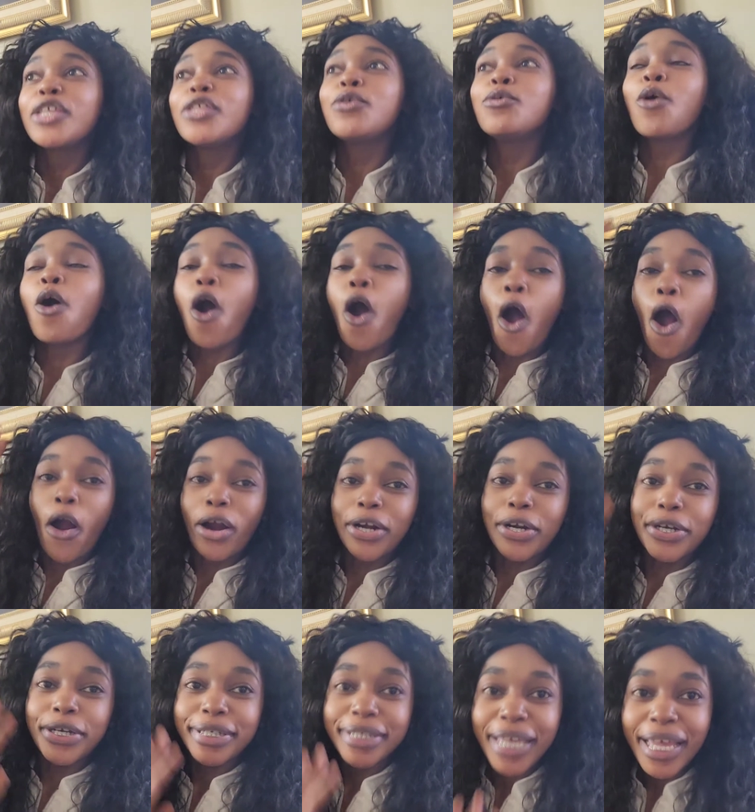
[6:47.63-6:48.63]
you are
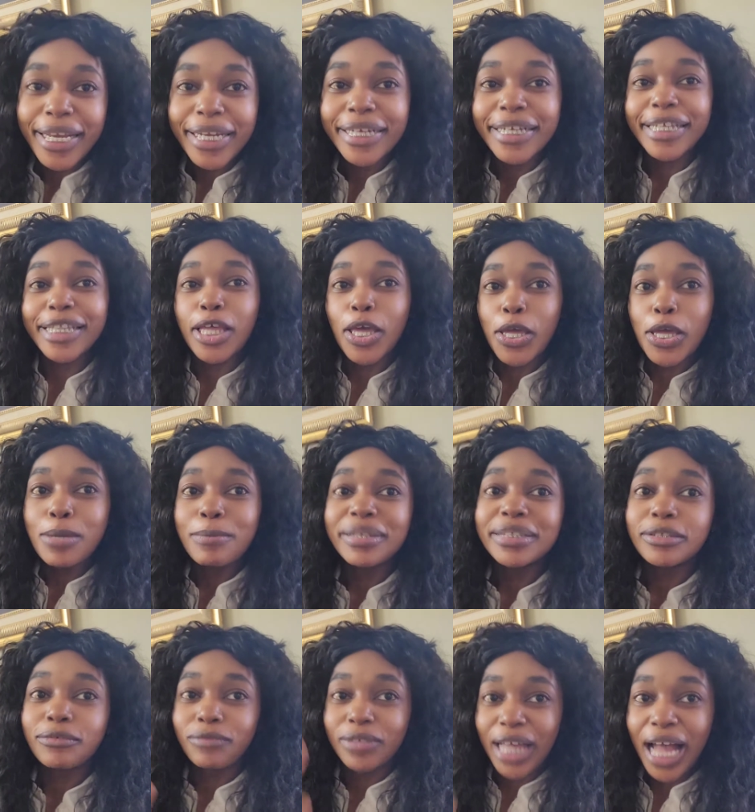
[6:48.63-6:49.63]
created in the
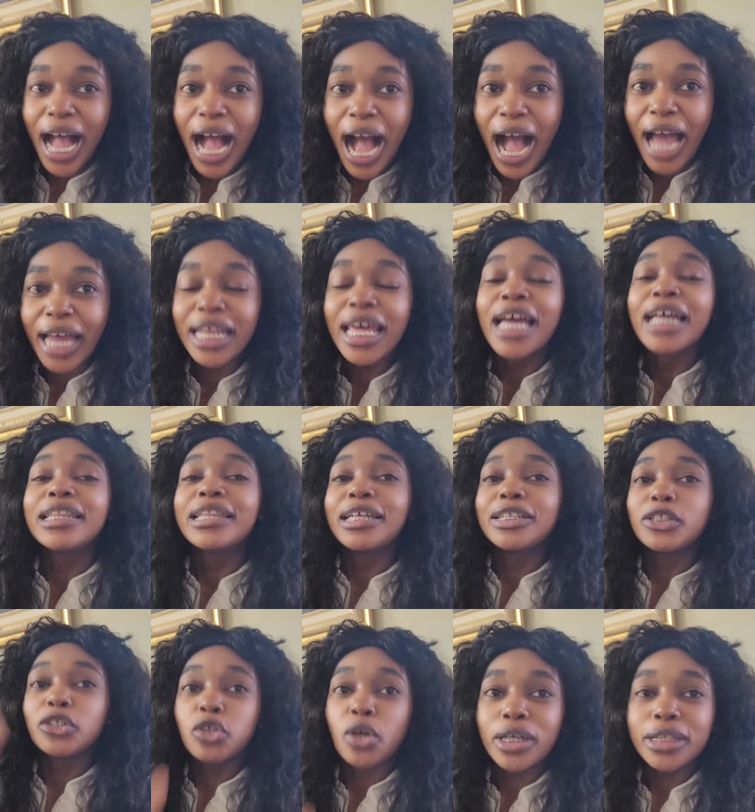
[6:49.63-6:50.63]
image of god
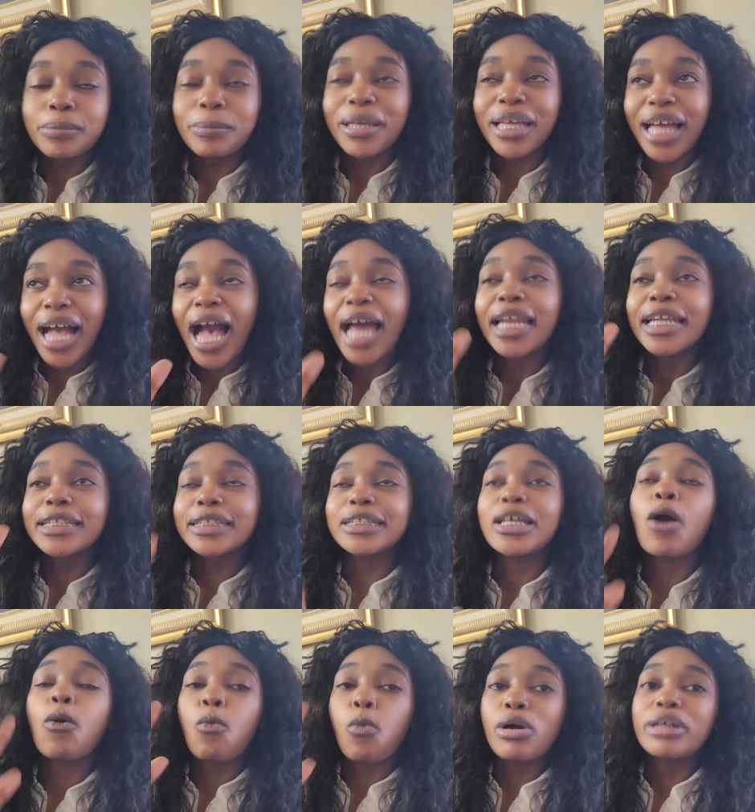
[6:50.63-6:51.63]
then trust me god does
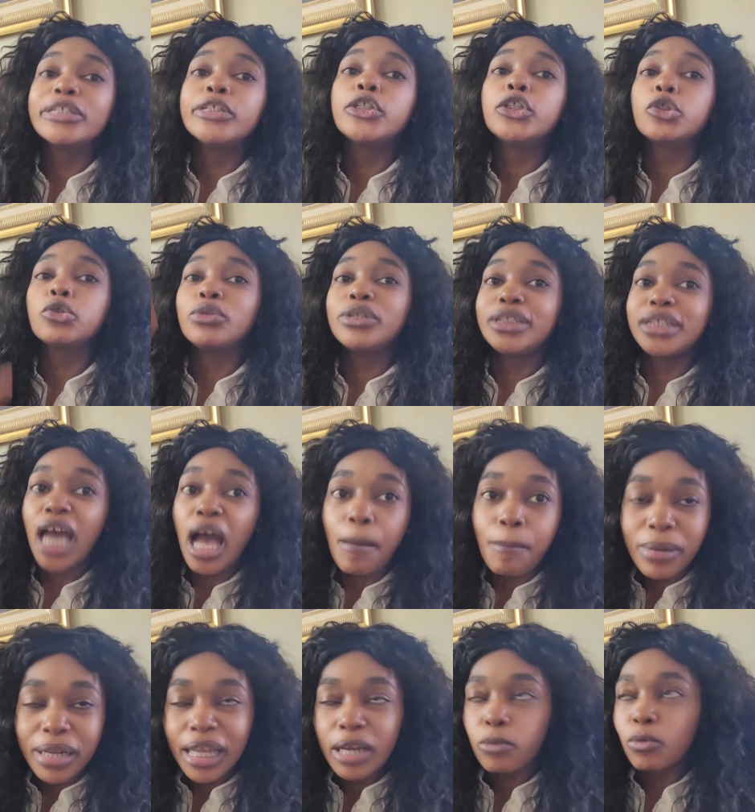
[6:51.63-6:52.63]
not want you
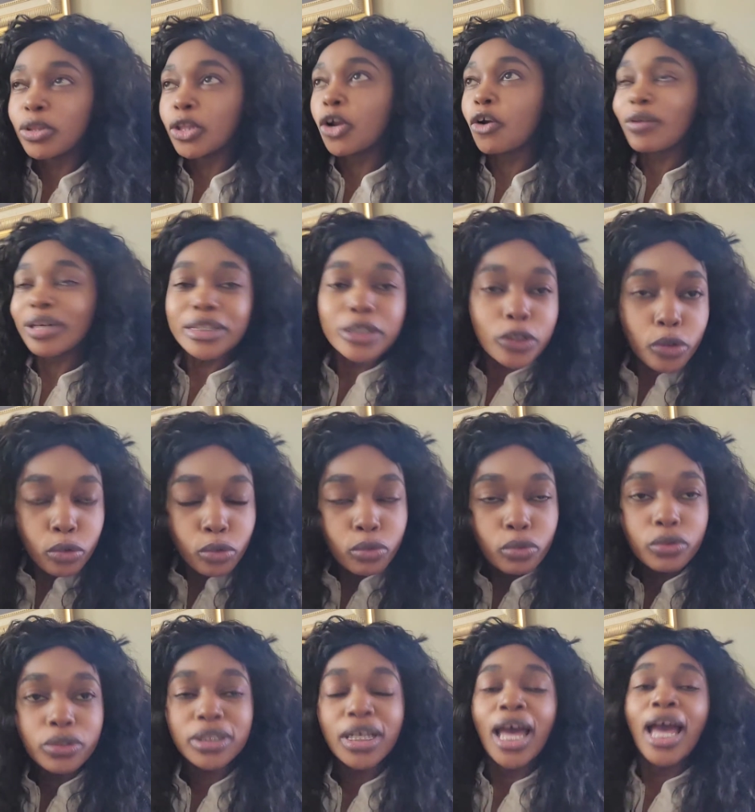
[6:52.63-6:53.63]
dabbling with
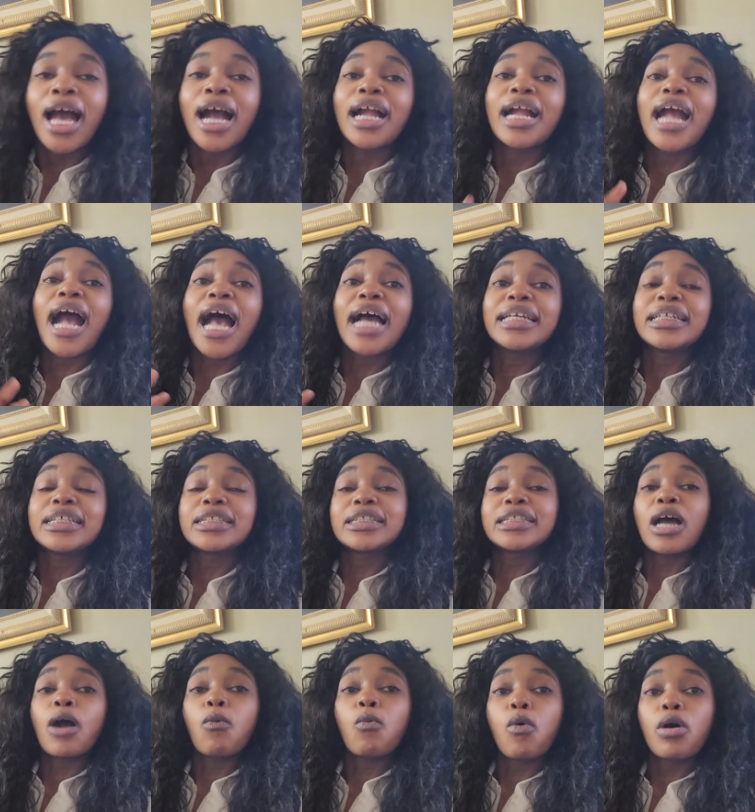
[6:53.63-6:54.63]
crystals god does
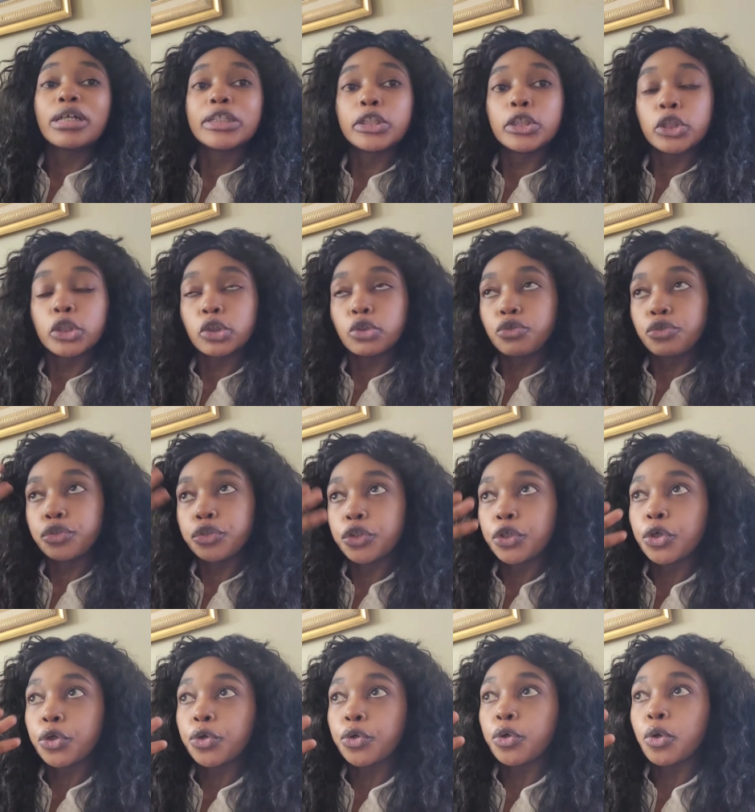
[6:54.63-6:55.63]
not want you
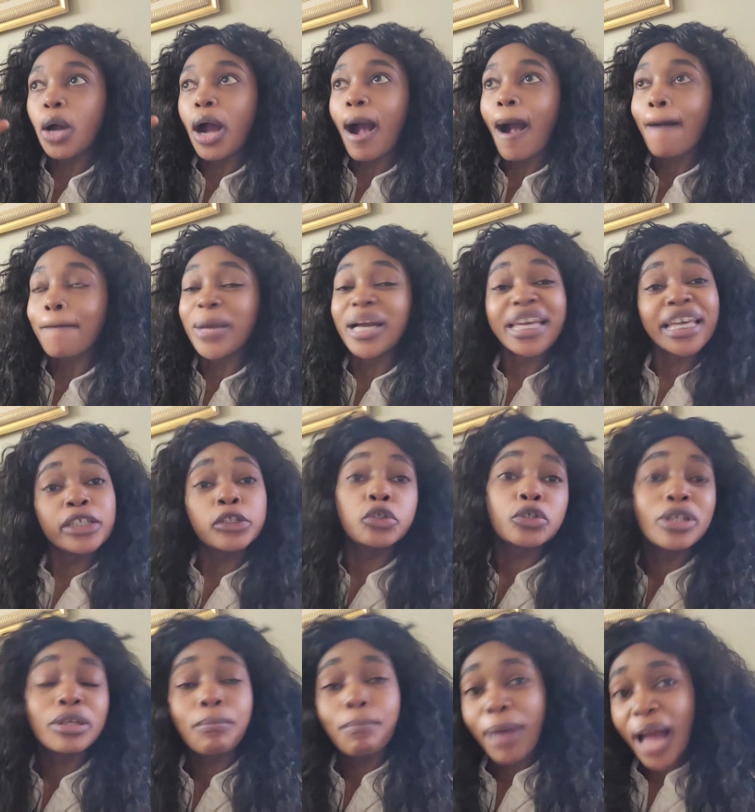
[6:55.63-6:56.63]
to um, i
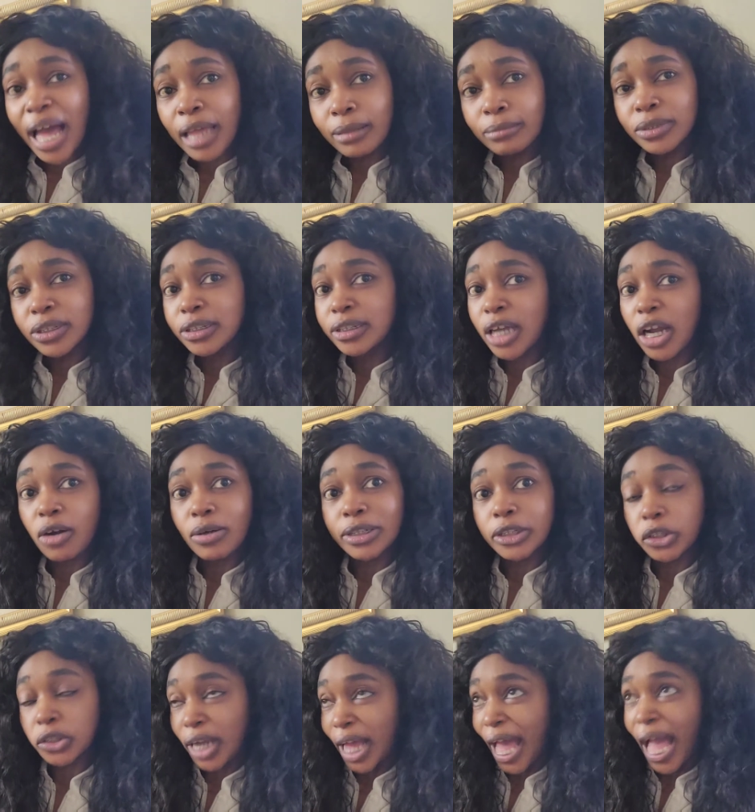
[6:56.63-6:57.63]
guess you can buy them to
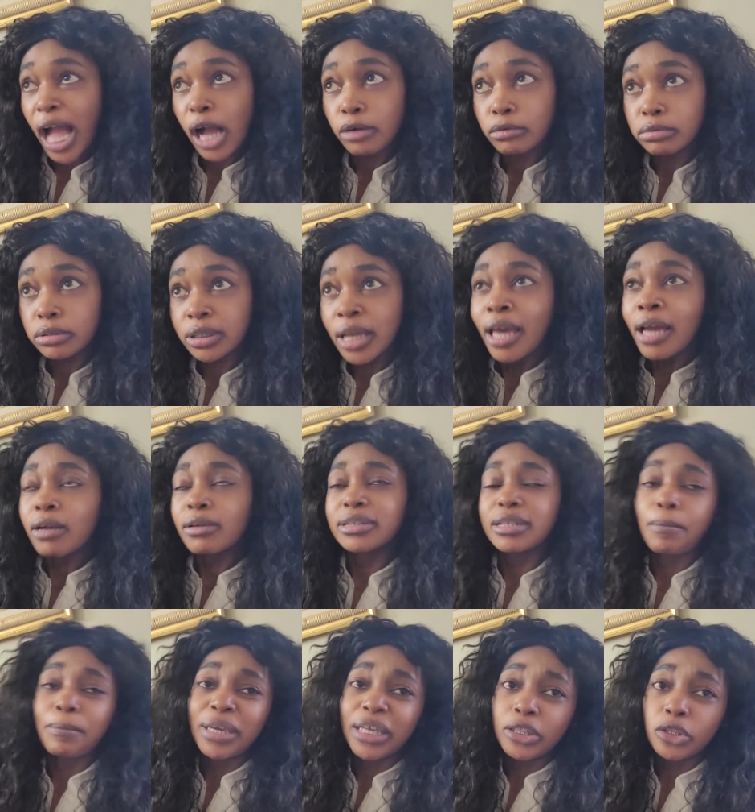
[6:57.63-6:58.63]
decorate your house
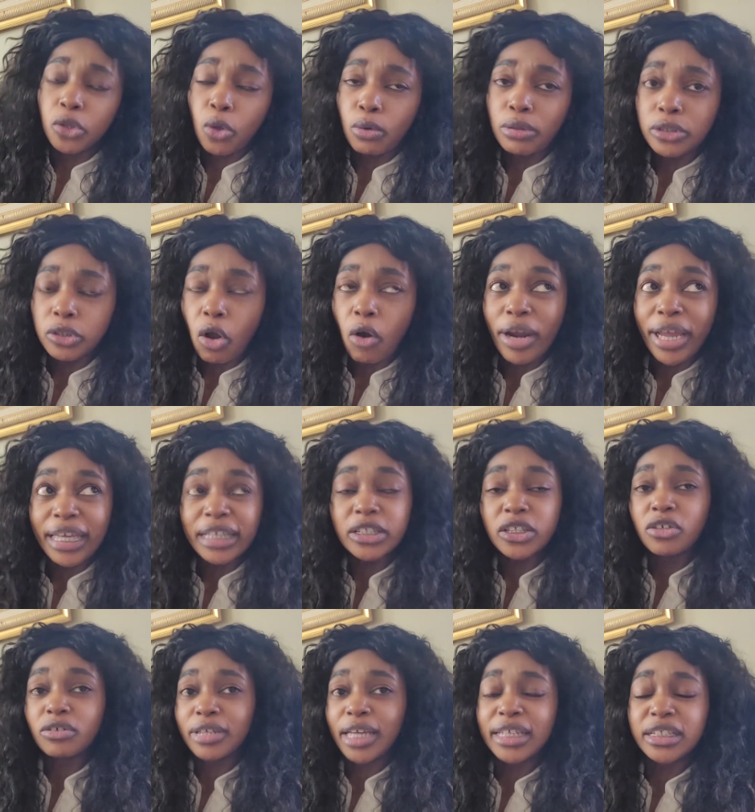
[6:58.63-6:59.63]
because i mean those are
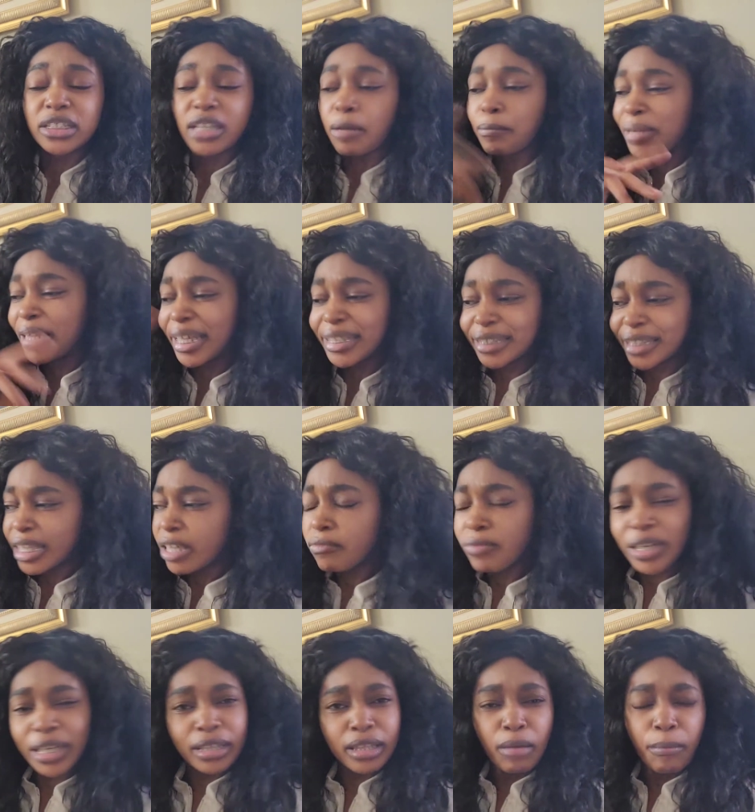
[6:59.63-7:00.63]
his creation i mean it's
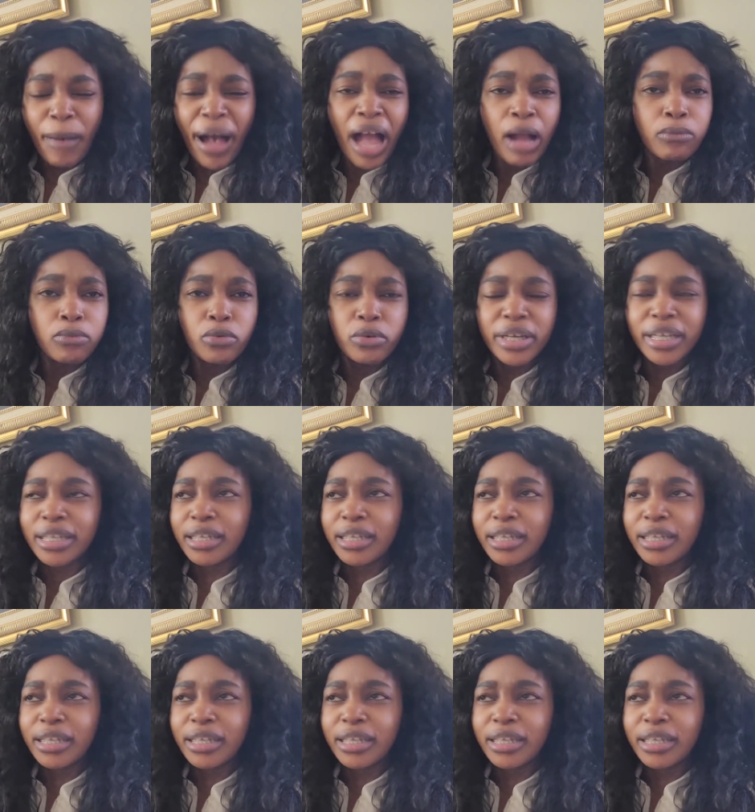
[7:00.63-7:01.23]
even in the bible